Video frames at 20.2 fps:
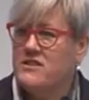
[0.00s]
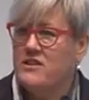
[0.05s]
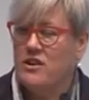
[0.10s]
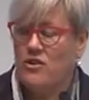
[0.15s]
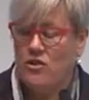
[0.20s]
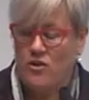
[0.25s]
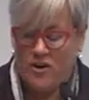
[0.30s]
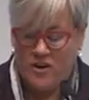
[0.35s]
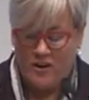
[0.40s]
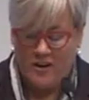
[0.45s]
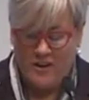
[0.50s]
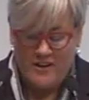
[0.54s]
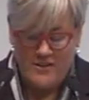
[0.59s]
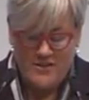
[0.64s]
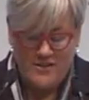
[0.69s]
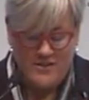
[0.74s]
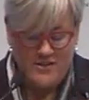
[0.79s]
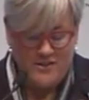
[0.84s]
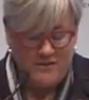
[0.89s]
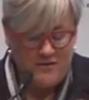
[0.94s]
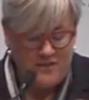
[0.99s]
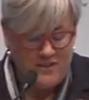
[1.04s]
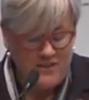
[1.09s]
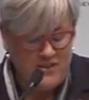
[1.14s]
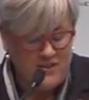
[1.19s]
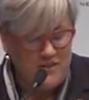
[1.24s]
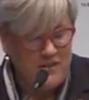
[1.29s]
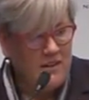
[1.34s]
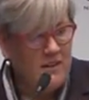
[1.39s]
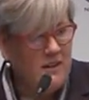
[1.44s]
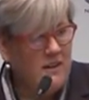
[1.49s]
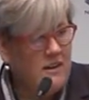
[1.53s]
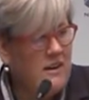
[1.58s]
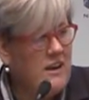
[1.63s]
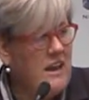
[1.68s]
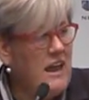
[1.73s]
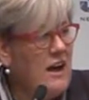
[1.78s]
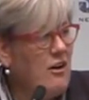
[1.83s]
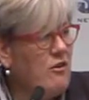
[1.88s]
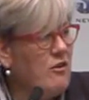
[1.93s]
the organizers of this
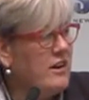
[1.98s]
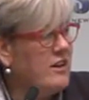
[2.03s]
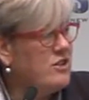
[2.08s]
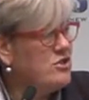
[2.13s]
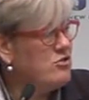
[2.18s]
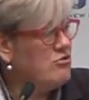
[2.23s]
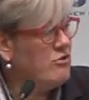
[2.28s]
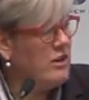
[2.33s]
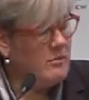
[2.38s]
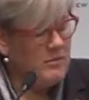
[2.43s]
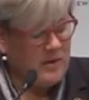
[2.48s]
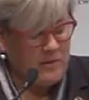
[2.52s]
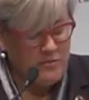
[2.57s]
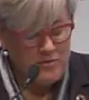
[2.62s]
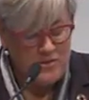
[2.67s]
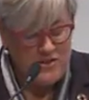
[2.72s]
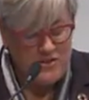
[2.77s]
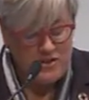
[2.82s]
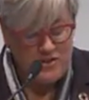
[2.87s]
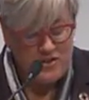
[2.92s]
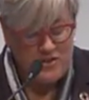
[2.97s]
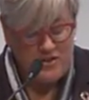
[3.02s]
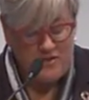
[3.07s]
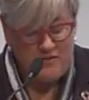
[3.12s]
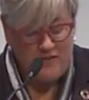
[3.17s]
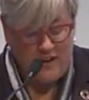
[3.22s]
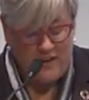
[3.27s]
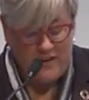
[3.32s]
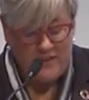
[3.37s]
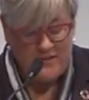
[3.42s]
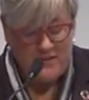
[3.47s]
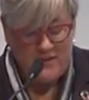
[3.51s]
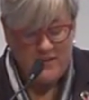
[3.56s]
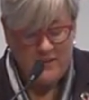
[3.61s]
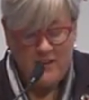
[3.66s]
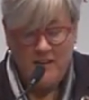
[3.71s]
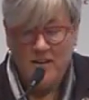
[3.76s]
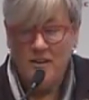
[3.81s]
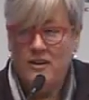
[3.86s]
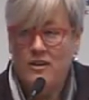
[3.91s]
now extremely prestigious event
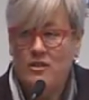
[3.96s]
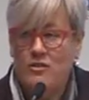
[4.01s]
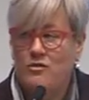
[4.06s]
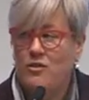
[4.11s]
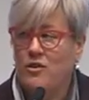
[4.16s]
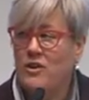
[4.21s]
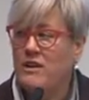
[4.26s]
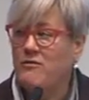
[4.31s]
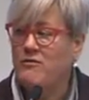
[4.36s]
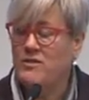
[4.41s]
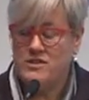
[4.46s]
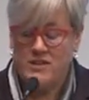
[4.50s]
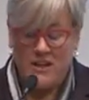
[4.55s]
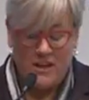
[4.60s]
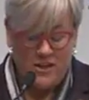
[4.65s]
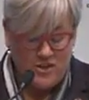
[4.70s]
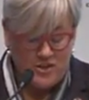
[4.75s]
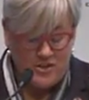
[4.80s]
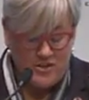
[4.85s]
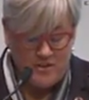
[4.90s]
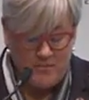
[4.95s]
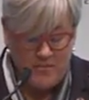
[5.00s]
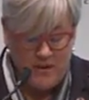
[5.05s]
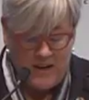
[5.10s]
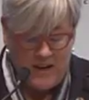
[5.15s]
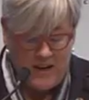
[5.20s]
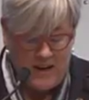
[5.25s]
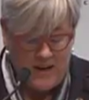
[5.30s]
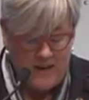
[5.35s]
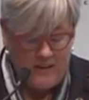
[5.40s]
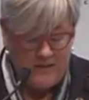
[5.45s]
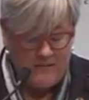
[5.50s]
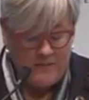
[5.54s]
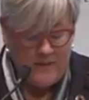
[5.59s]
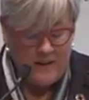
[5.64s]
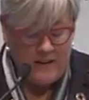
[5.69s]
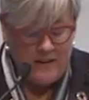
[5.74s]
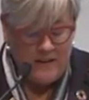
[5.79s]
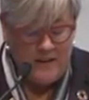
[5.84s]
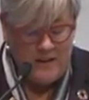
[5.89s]
for the invitation to be here.
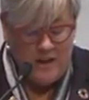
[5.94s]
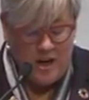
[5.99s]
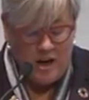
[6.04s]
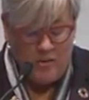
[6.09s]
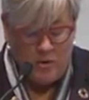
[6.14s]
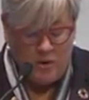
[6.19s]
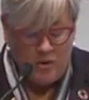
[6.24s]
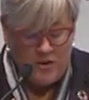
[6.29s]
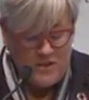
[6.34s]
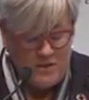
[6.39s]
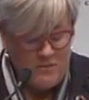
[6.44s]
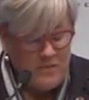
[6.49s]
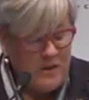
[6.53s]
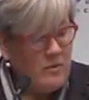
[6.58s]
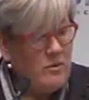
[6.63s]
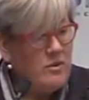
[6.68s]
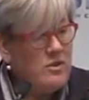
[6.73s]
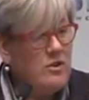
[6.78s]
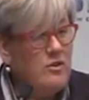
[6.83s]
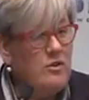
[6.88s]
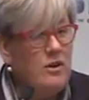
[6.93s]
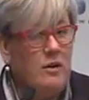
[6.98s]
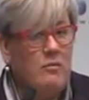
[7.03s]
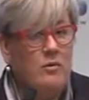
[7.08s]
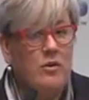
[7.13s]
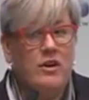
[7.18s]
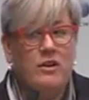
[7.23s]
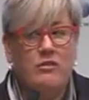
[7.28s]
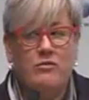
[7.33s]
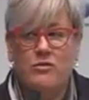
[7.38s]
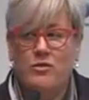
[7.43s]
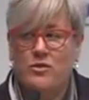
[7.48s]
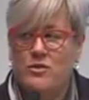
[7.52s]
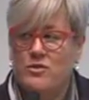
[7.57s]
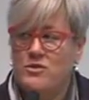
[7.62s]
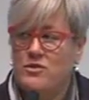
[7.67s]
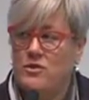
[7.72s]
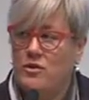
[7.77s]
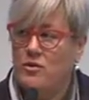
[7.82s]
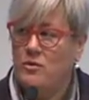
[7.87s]
I'm honored to be with you, and I'm looking forward
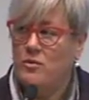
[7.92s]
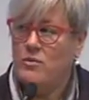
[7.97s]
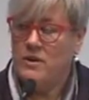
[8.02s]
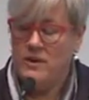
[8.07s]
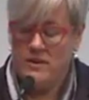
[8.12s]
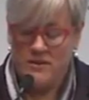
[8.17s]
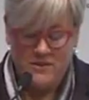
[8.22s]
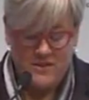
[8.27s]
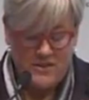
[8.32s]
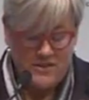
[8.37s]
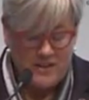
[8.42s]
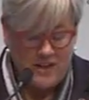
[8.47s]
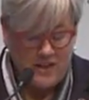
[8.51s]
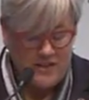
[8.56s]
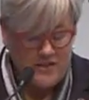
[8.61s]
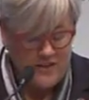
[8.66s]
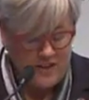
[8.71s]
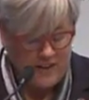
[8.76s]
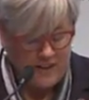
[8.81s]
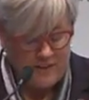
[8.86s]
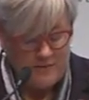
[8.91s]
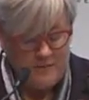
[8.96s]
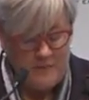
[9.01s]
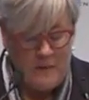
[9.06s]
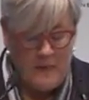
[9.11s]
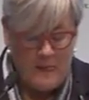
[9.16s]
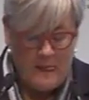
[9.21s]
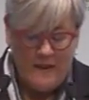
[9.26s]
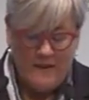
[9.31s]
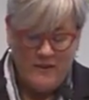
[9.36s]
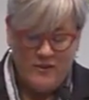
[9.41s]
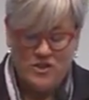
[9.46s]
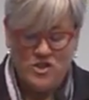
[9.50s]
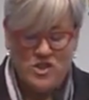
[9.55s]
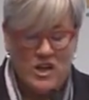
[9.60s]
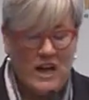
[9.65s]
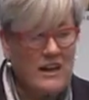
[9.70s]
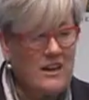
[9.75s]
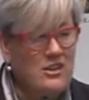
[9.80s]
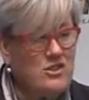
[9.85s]
to discussing the
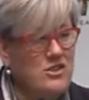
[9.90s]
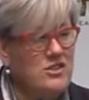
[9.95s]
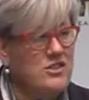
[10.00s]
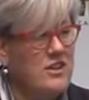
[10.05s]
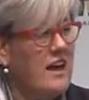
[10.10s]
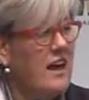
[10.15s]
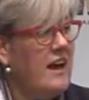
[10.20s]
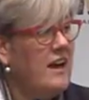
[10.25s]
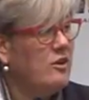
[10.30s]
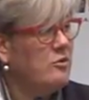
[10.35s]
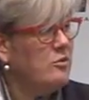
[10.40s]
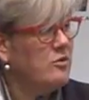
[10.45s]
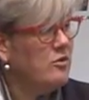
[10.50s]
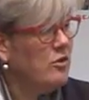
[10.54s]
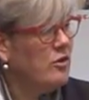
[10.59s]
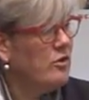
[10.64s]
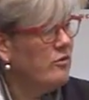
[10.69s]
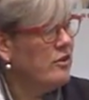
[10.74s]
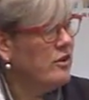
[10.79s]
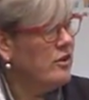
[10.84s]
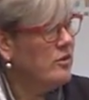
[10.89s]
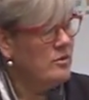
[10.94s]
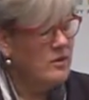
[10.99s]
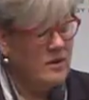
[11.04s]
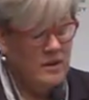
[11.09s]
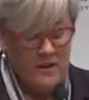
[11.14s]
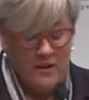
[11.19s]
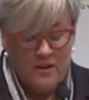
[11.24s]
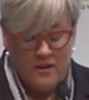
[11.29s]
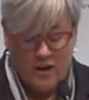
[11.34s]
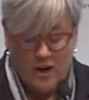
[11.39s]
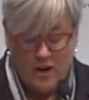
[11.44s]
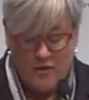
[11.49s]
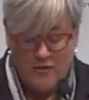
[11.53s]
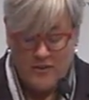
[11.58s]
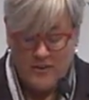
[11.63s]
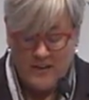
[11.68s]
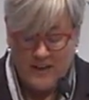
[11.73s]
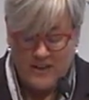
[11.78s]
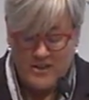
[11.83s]
challenges ahead with all of you over
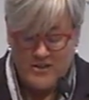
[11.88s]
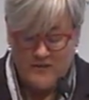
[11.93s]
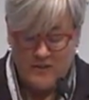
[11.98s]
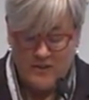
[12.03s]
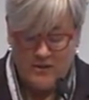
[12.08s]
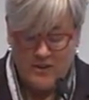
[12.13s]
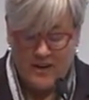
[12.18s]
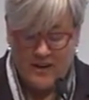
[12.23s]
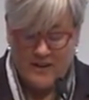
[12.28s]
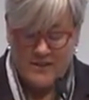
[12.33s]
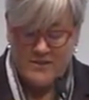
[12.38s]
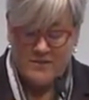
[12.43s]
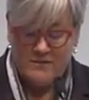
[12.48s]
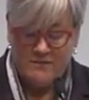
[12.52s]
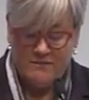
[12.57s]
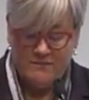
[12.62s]
the next few days.